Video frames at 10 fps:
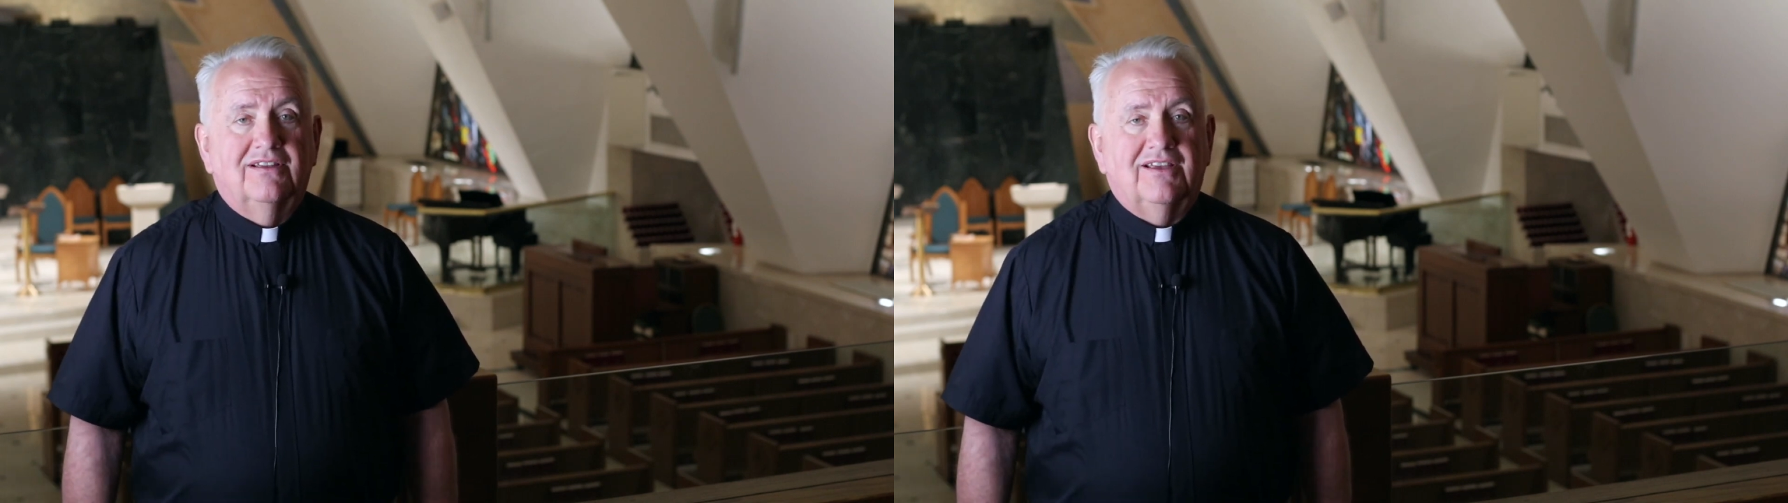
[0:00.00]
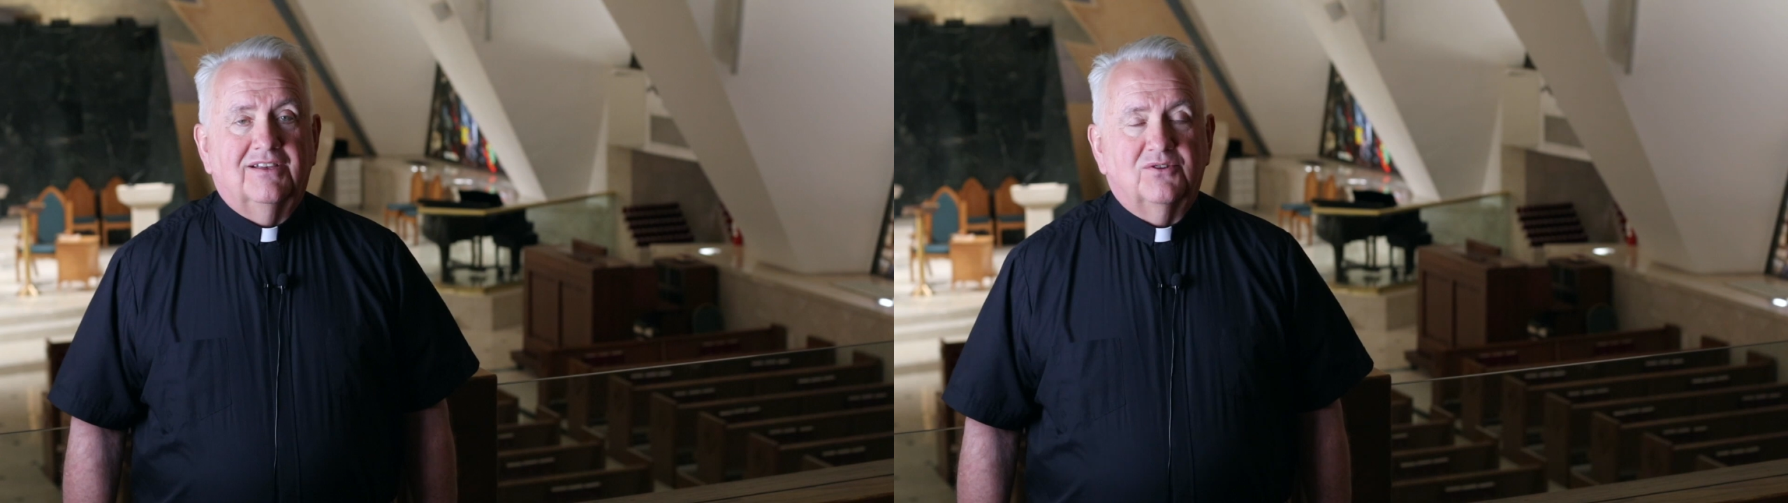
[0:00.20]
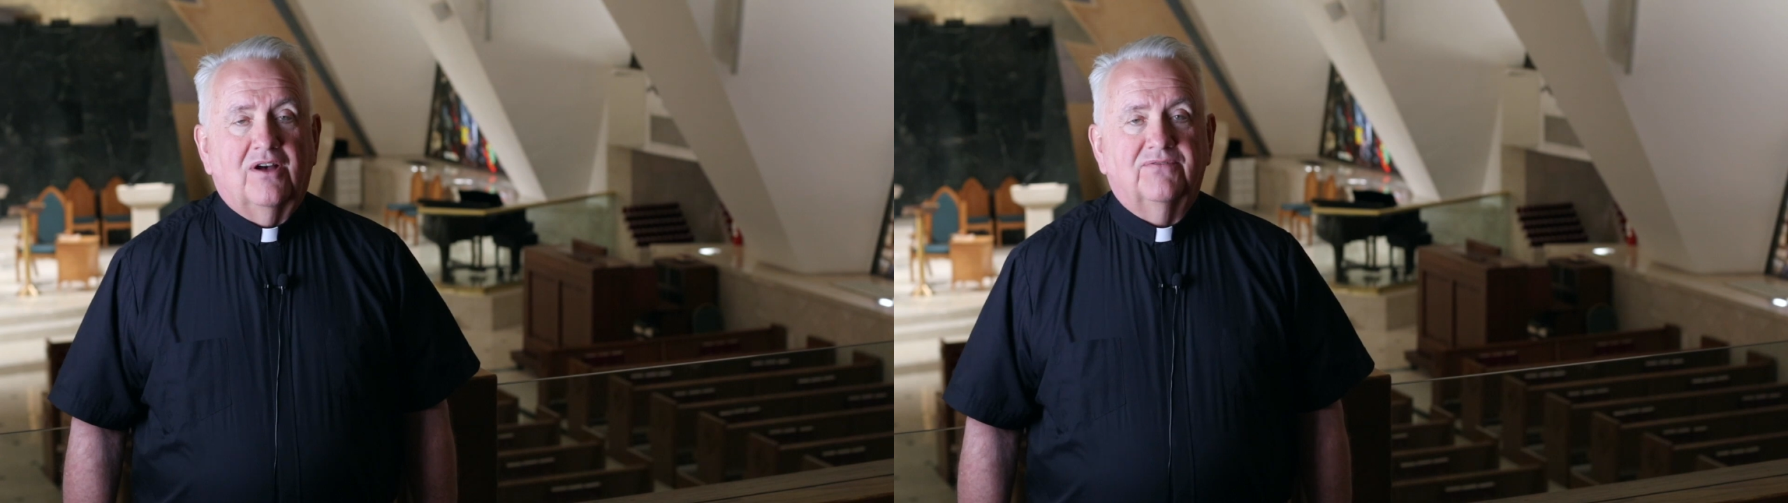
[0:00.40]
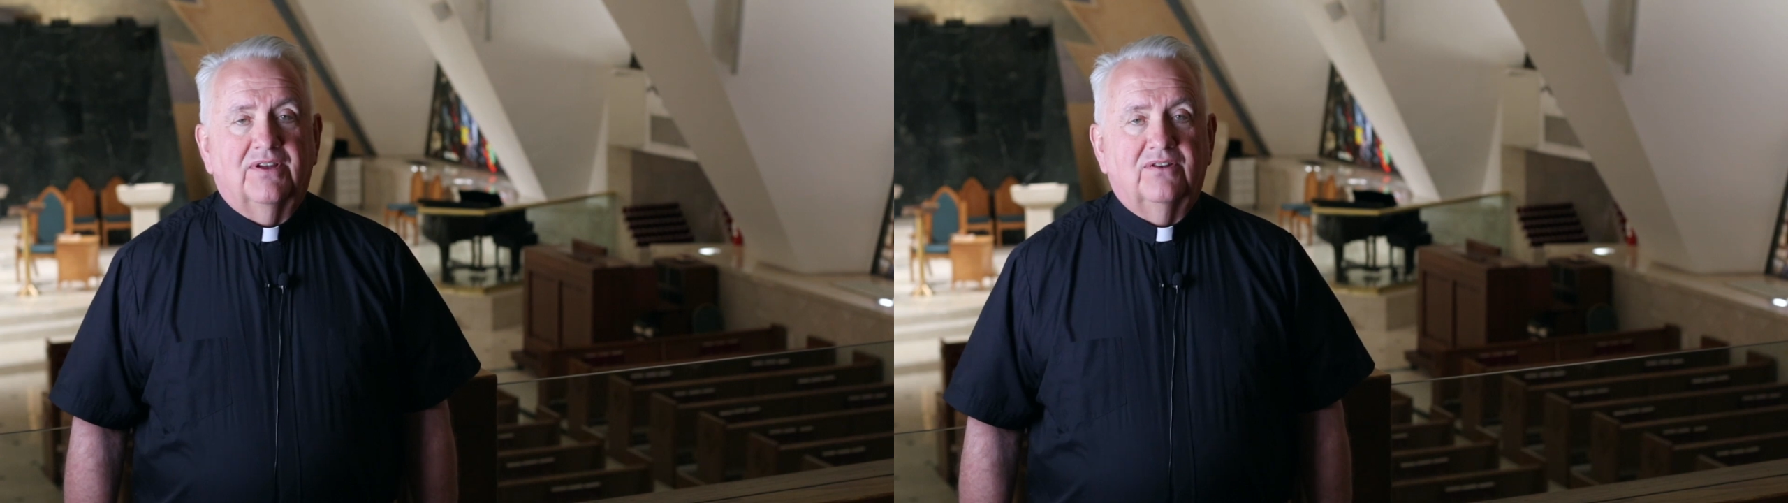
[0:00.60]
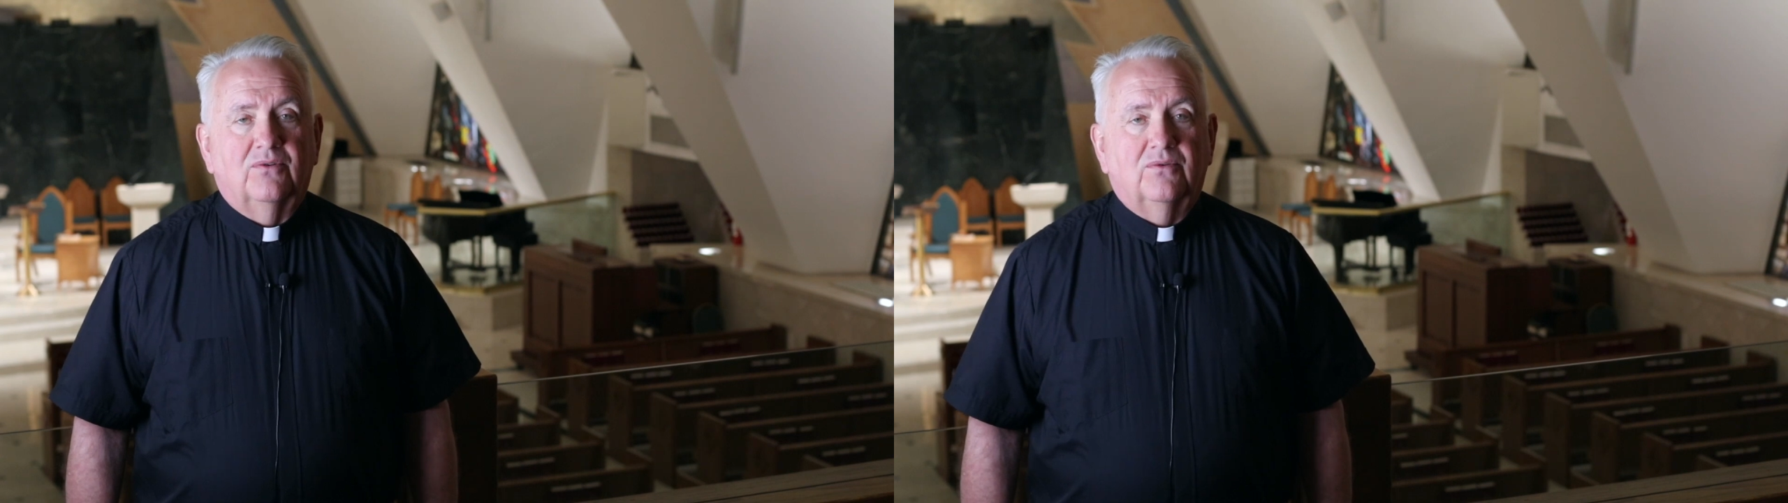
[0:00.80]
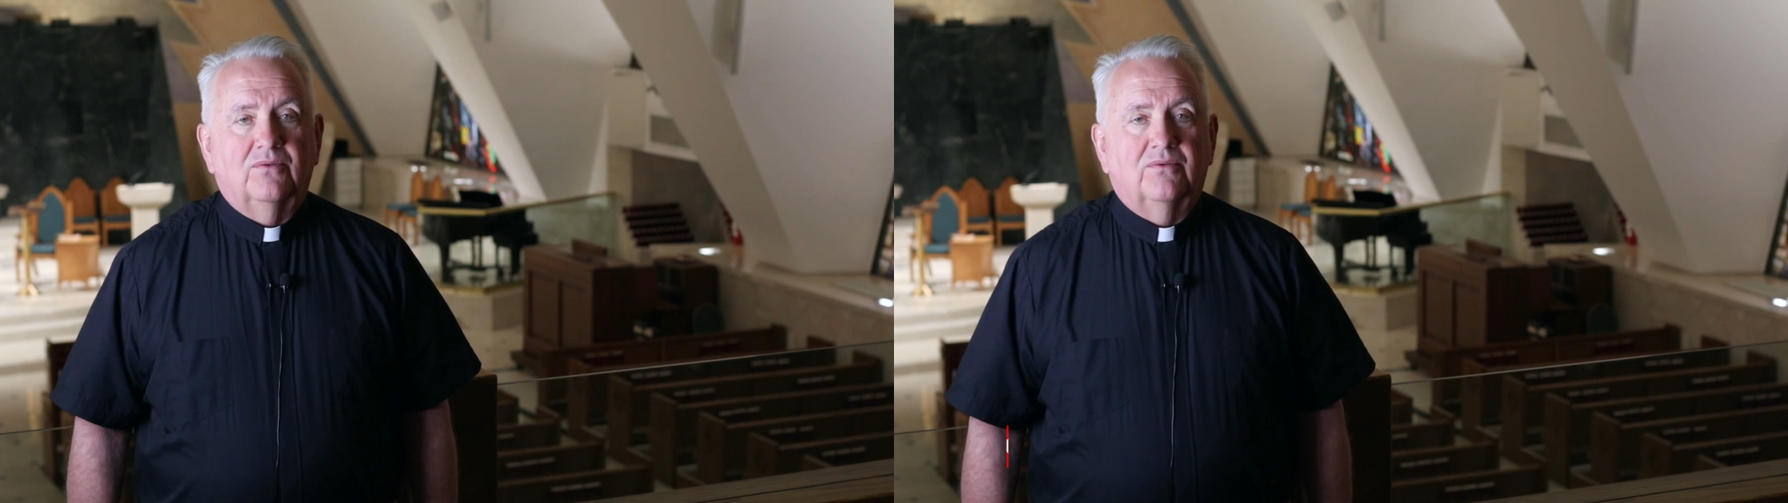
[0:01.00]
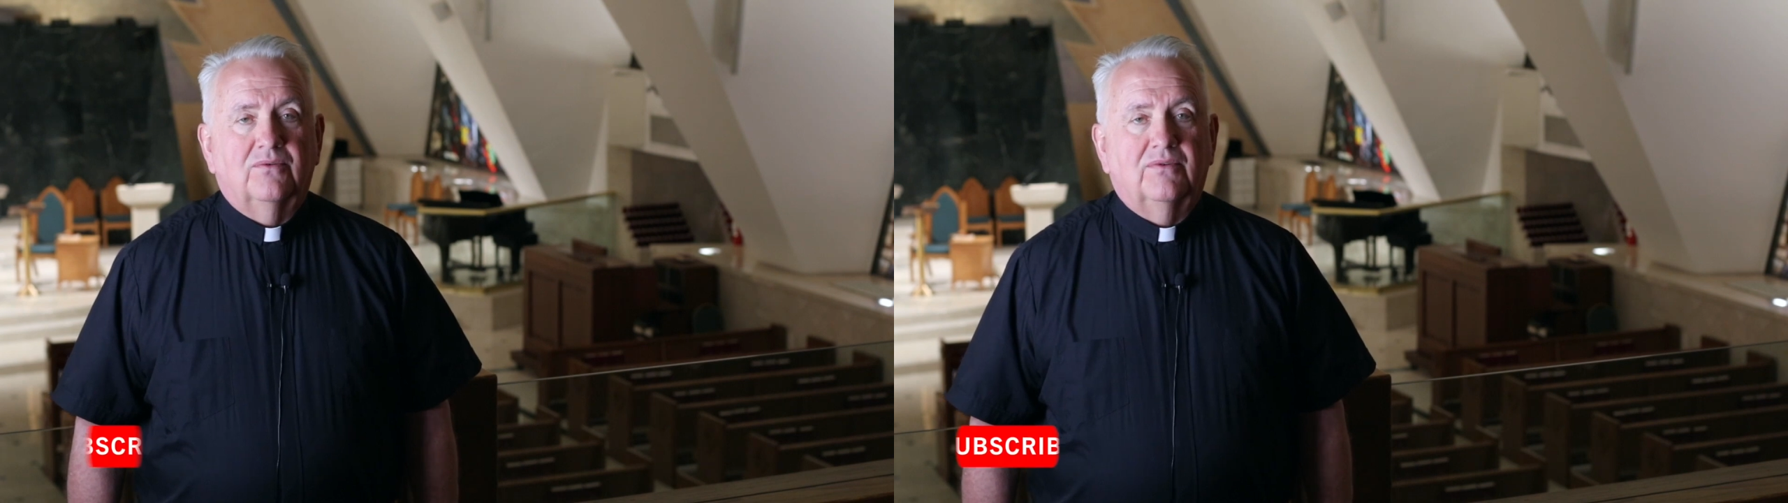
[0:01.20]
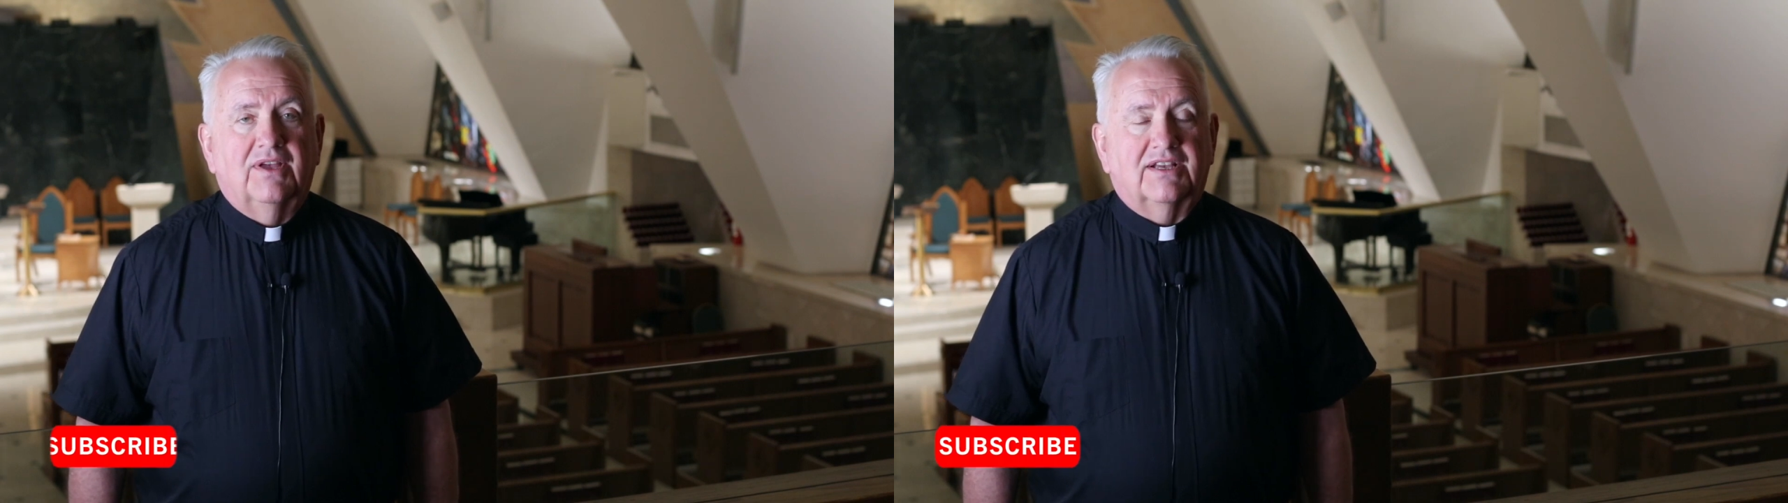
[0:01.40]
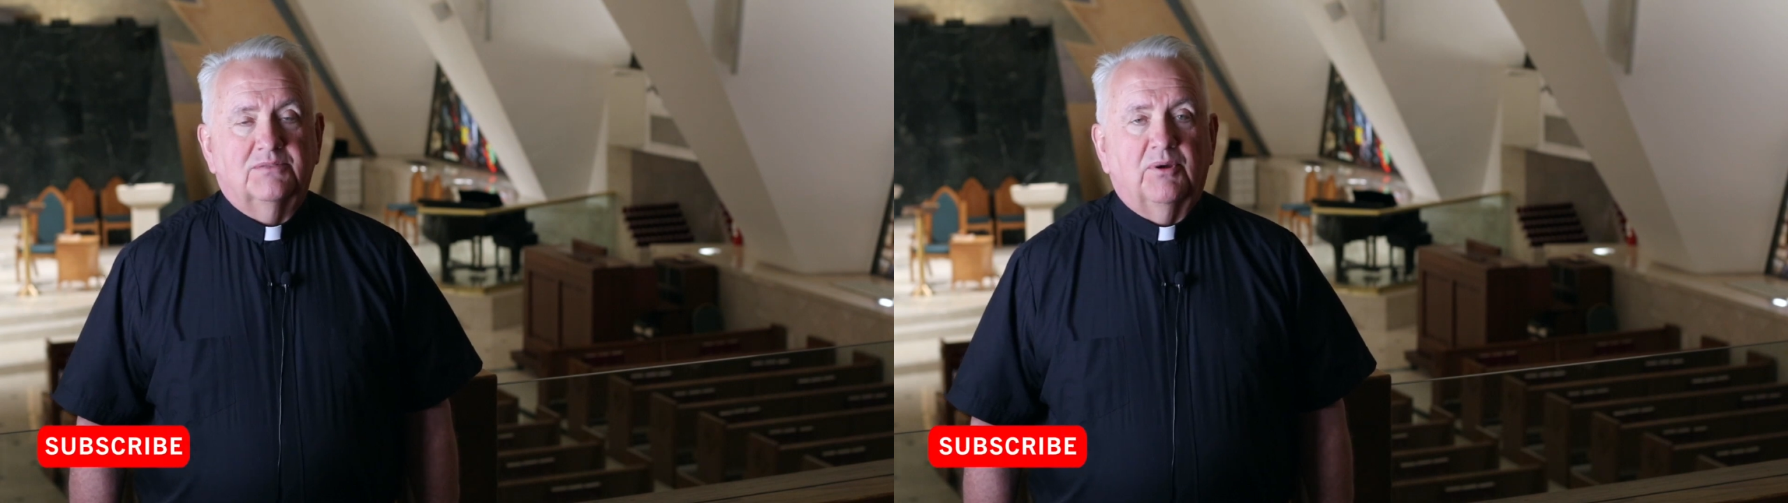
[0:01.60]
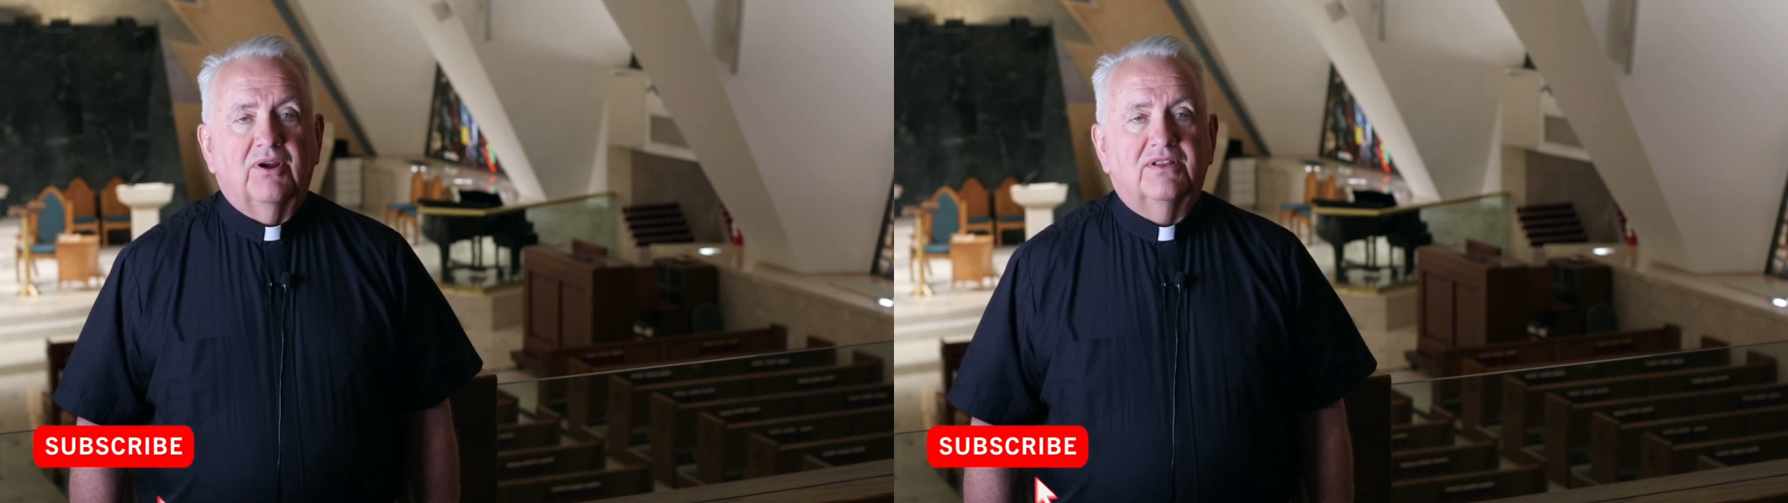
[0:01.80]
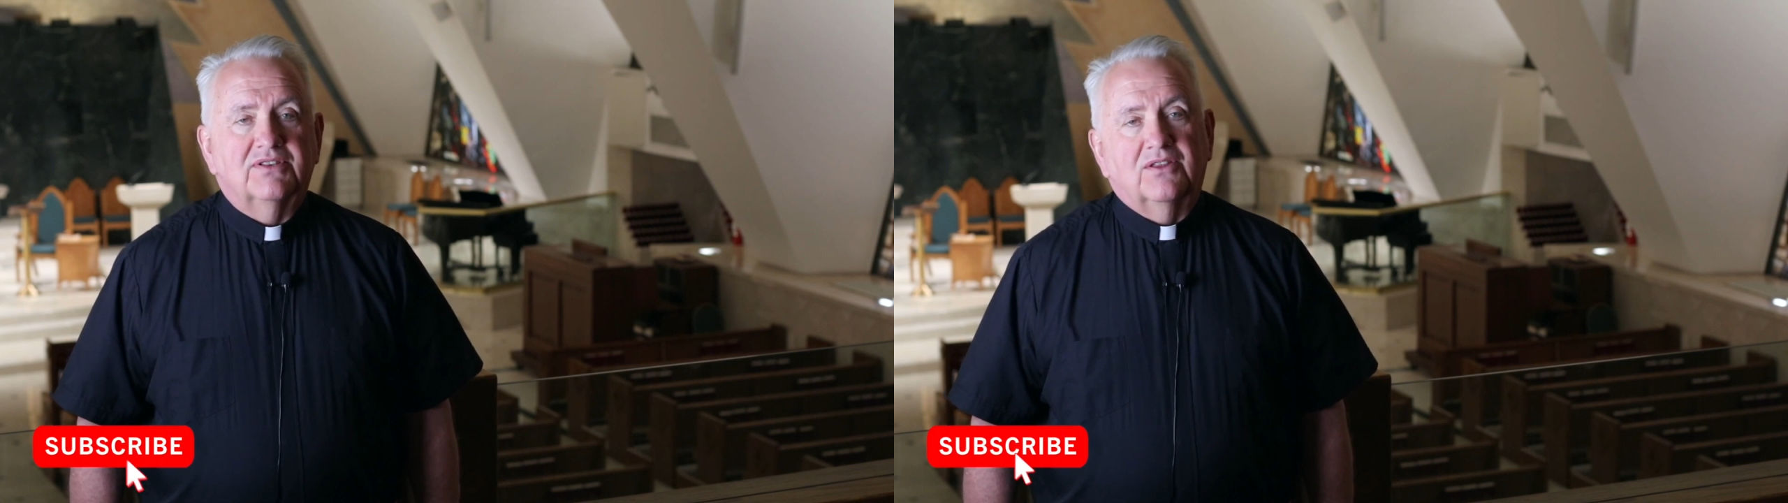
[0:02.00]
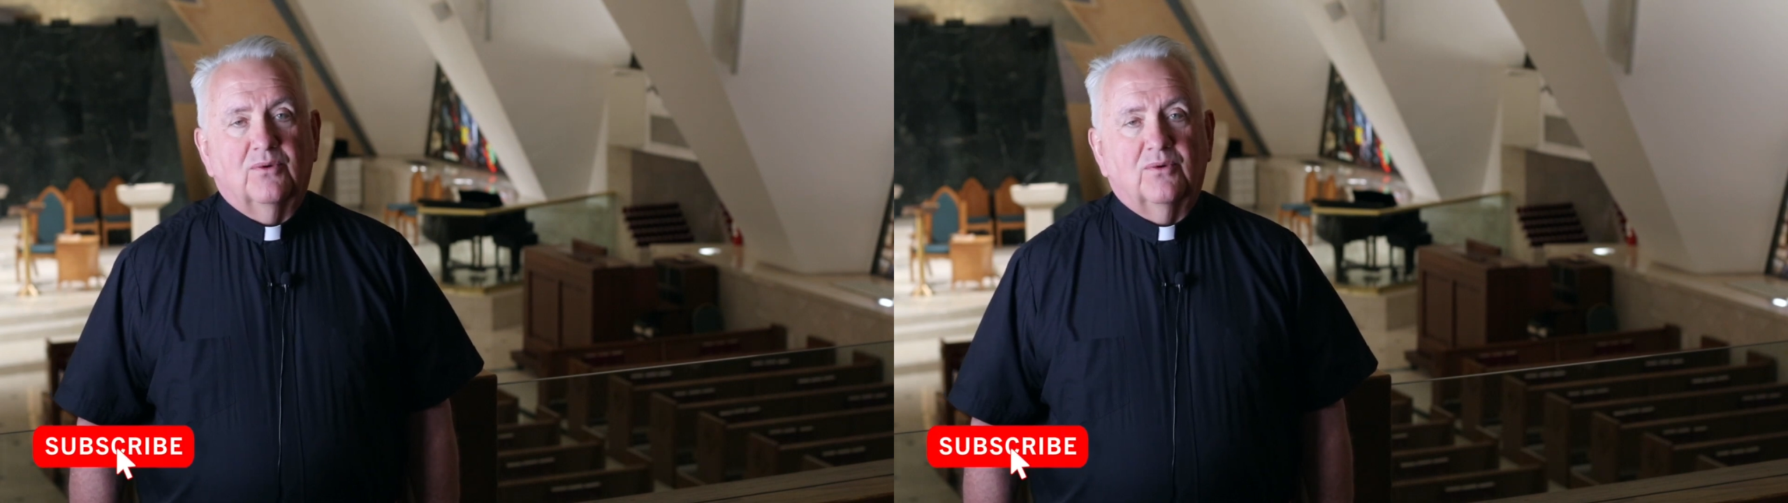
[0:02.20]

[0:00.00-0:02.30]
is often experiencing